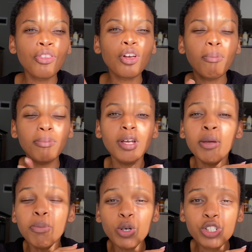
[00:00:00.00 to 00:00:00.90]
the
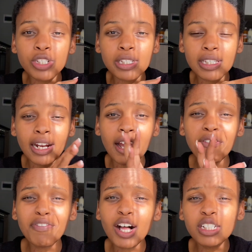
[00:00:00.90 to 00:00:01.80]
emotions that I
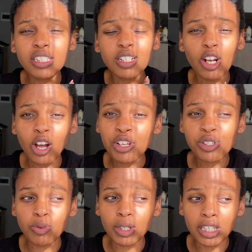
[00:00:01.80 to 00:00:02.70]
felt
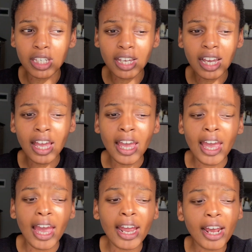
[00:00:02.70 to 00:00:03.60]
last week.
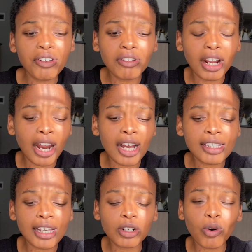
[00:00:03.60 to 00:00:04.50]
And I
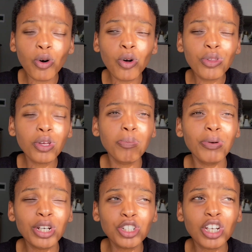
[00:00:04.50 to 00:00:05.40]
realized that all the
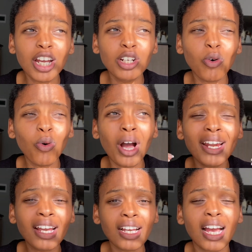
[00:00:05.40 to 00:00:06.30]
pressure and
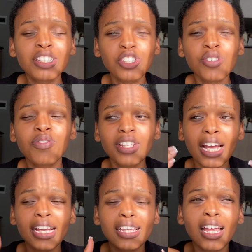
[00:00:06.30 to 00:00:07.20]
I just feel
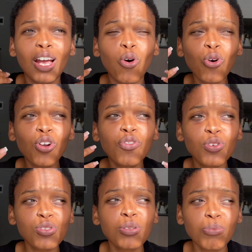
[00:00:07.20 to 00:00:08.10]
like all of
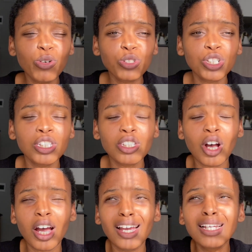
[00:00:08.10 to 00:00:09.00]
those emotions,
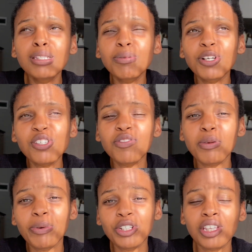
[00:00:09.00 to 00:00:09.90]
it's because of
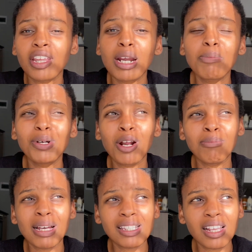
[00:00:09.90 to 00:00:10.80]
the pressure that I put
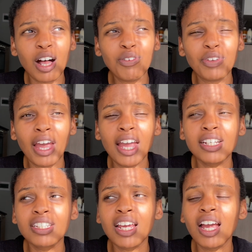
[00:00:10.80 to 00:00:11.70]
on myself.
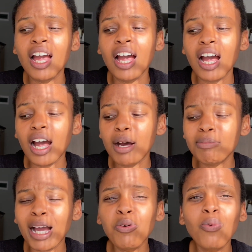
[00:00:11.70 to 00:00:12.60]
And
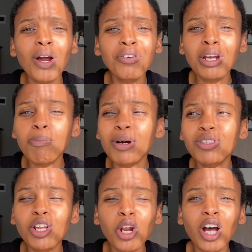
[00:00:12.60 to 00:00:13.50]
I worry
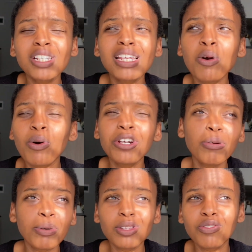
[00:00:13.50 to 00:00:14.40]
about the lot, I worry
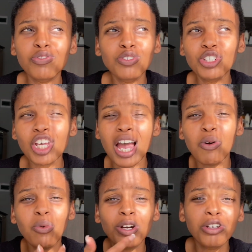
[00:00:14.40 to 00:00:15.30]
about the future, I
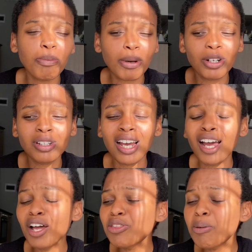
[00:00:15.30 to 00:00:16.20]
worry about
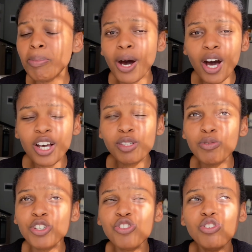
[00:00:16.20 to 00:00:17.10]
the past,
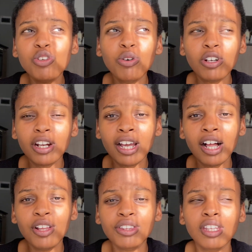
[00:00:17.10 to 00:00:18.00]
which is so not
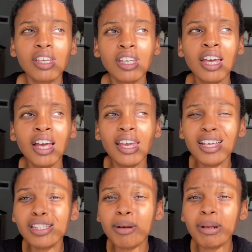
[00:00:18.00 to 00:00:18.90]
healthy.
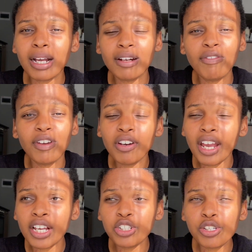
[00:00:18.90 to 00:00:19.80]
Hence, I'm like a very
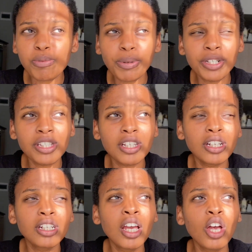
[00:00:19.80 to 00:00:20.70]
anxious
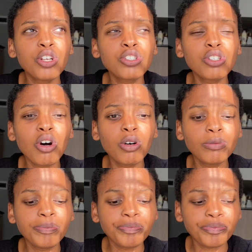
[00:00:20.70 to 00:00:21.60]
person. So